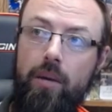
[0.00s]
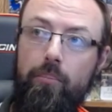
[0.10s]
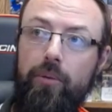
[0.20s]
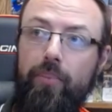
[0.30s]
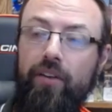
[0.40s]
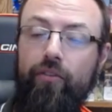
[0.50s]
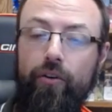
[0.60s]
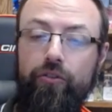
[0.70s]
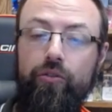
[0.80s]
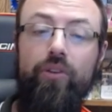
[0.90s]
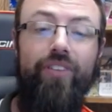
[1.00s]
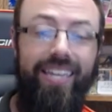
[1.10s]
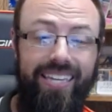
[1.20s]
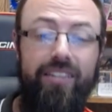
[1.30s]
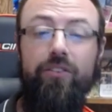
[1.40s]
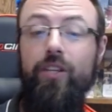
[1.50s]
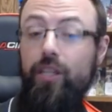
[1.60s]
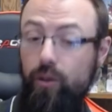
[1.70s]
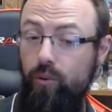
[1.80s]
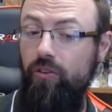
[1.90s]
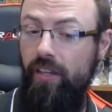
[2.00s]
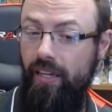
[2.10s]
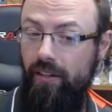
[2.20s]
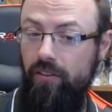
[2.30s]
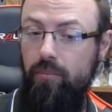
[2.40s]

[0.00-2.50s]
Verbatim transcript: but by virtue of his using it,